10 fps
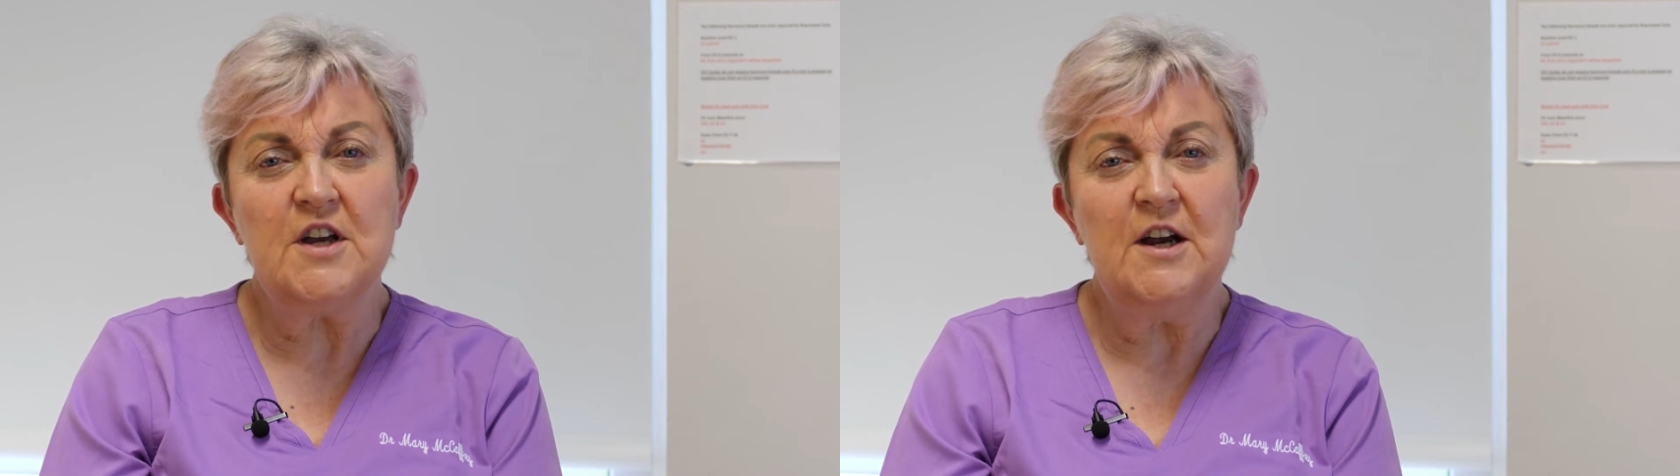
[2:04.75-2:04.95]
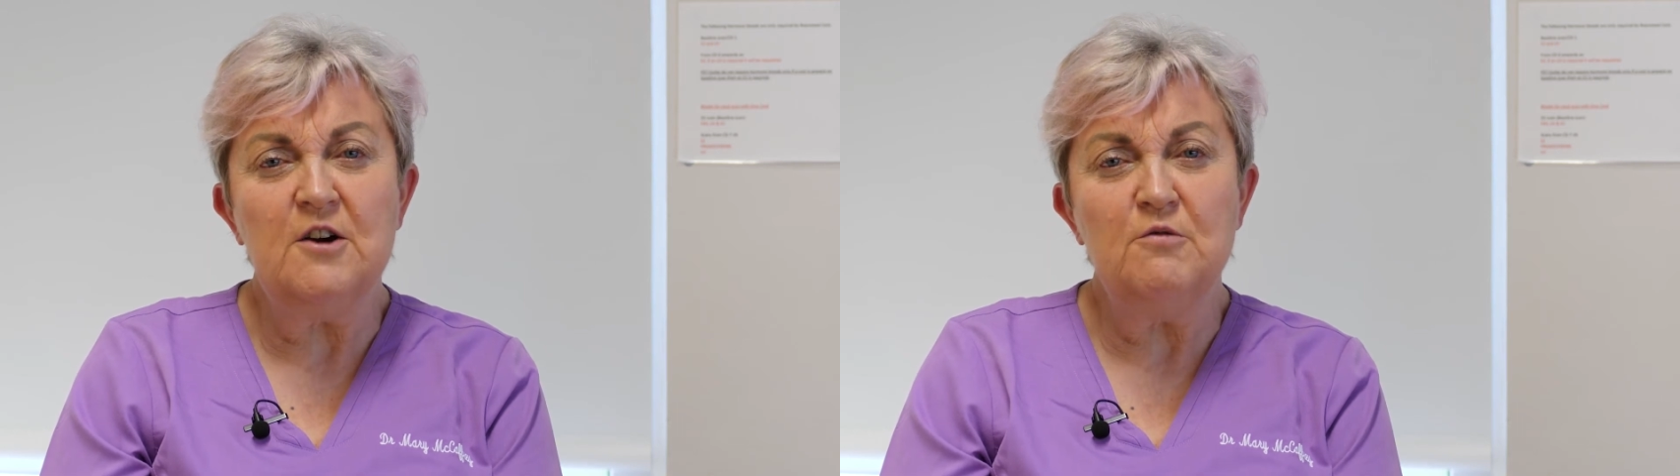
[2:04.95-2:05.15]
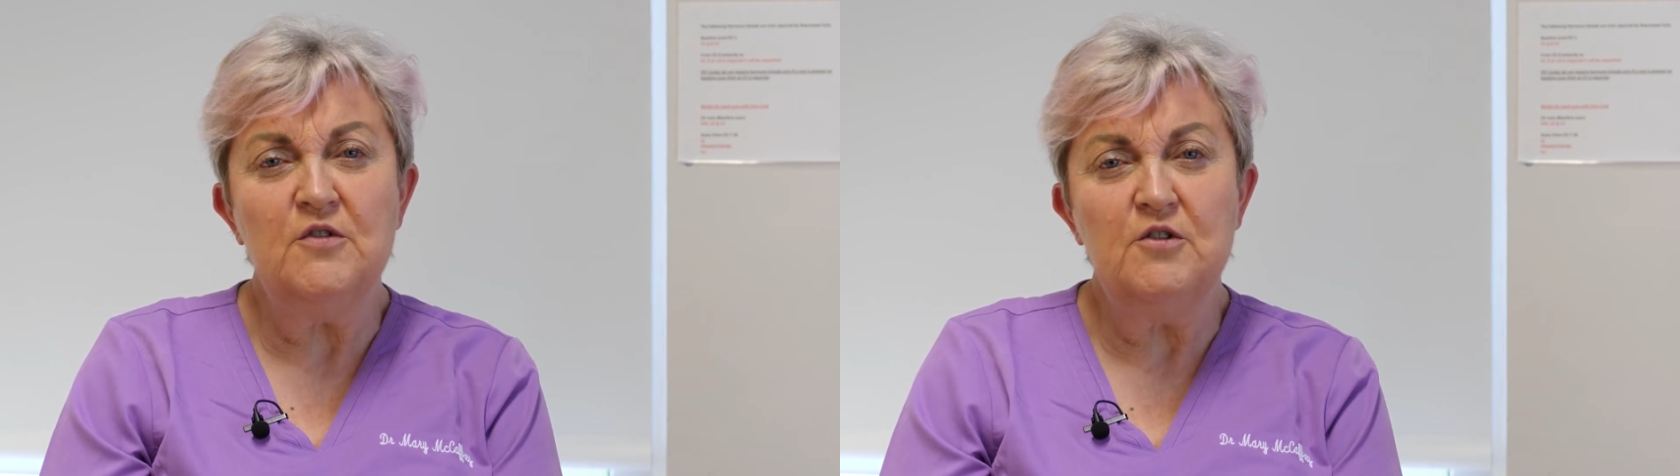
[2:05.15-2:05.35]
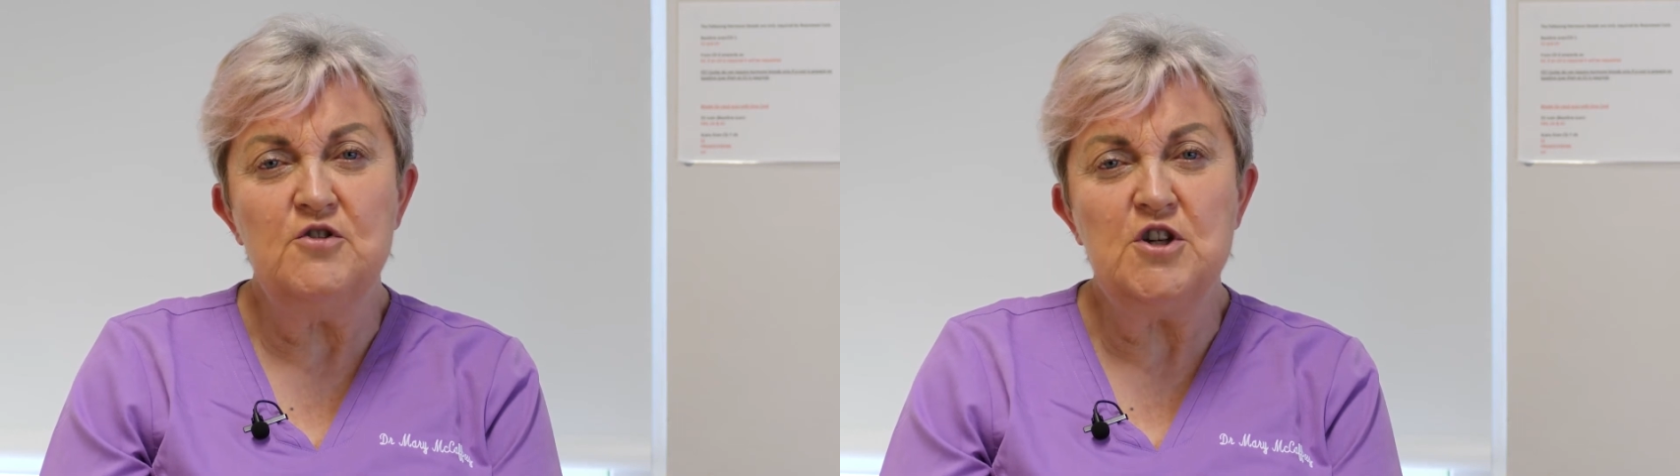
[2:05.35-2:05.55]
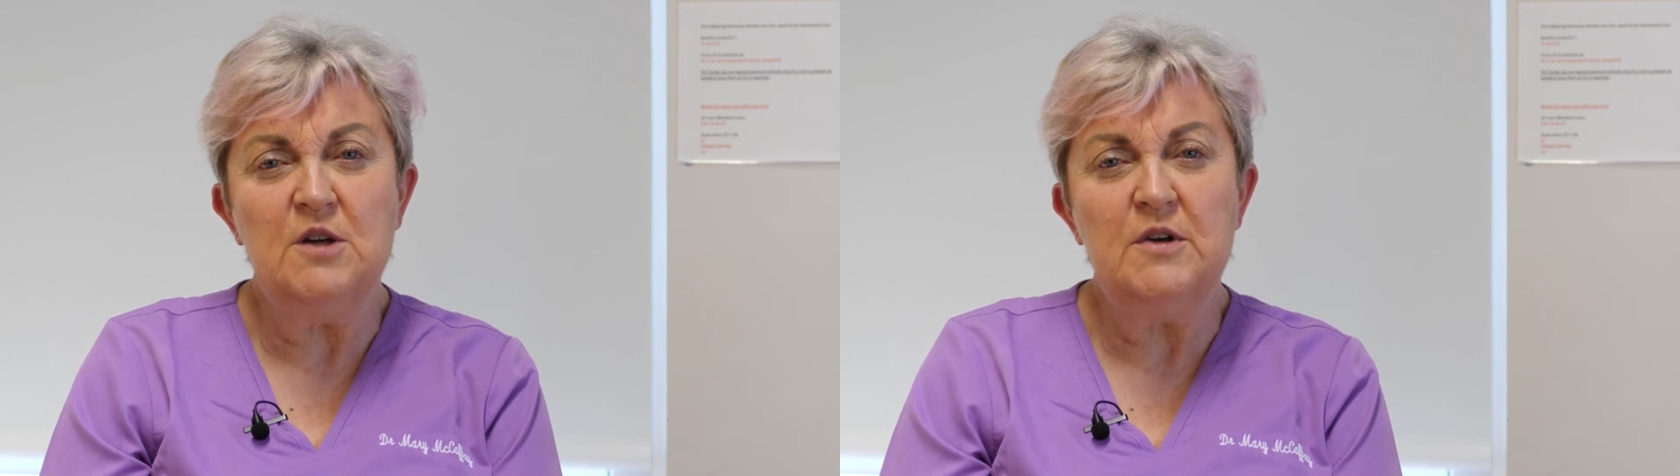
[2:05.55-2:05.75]
care with your
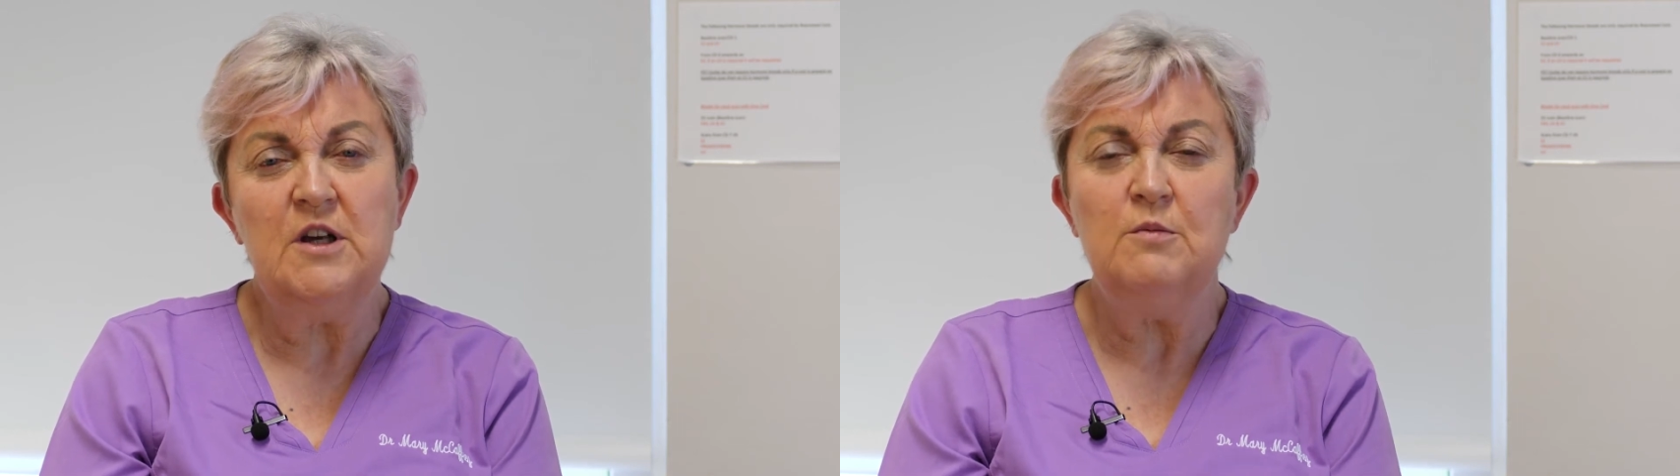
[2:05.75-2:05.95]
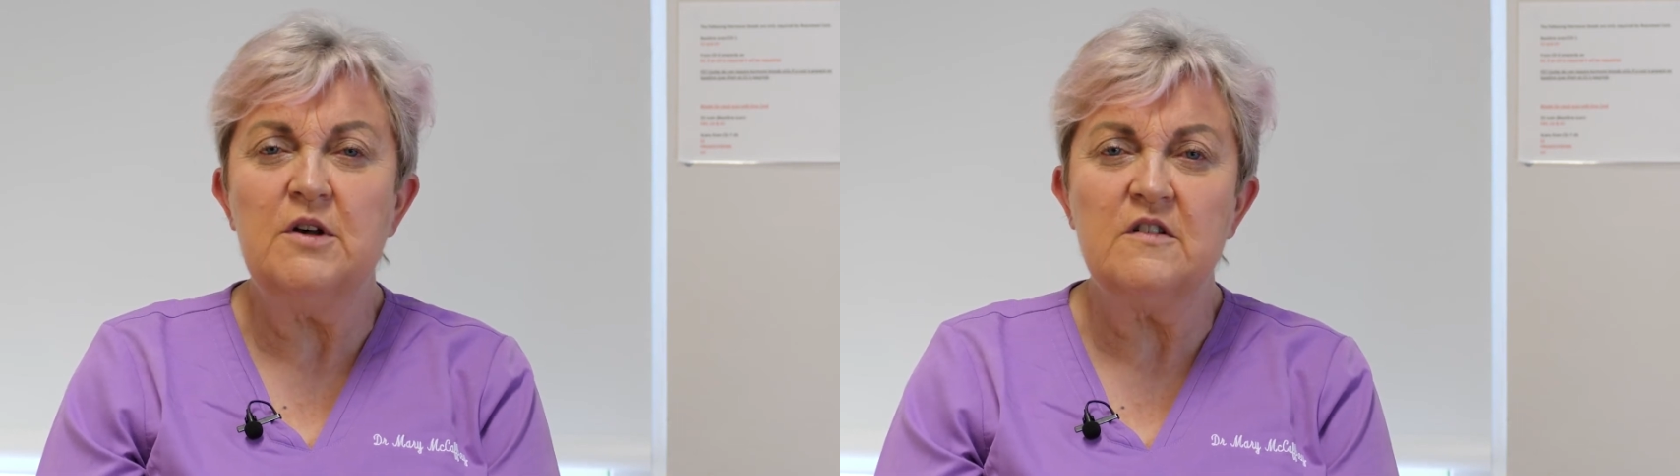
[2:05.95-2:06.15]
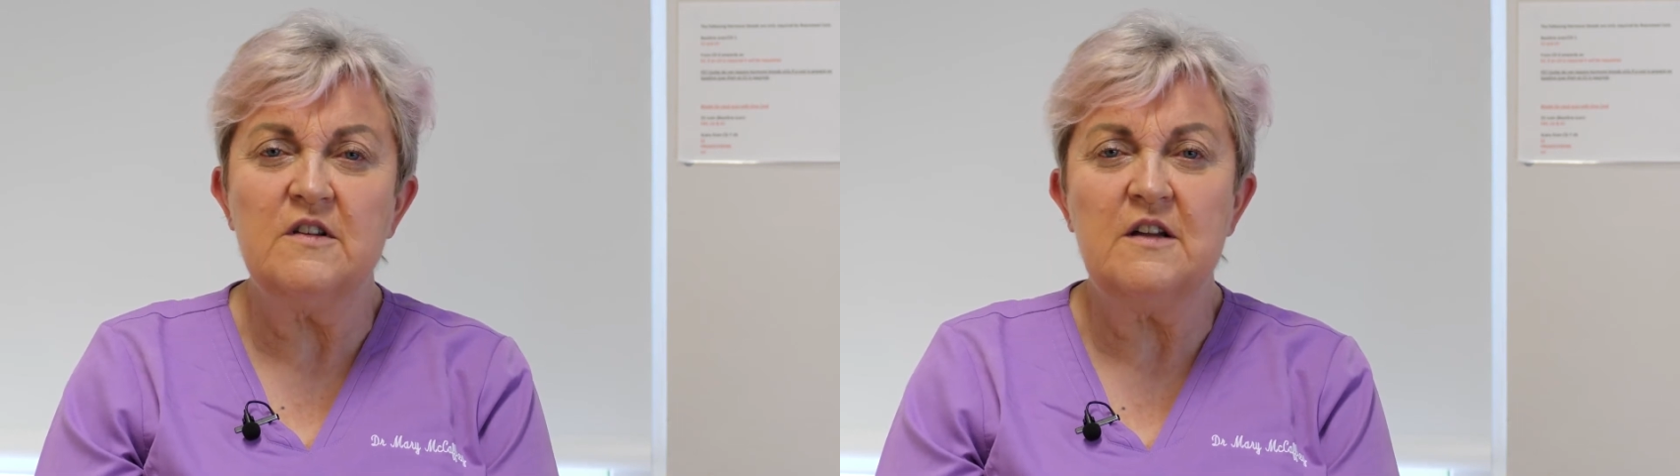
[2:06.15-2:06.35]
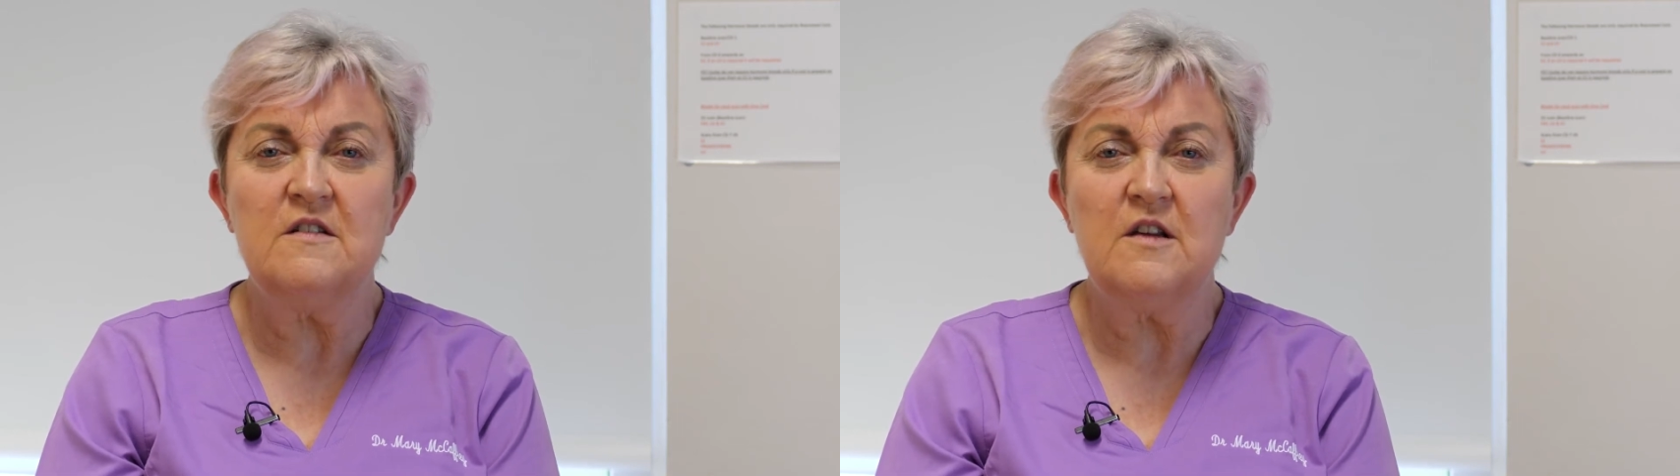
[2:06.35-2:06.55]
GP, because that's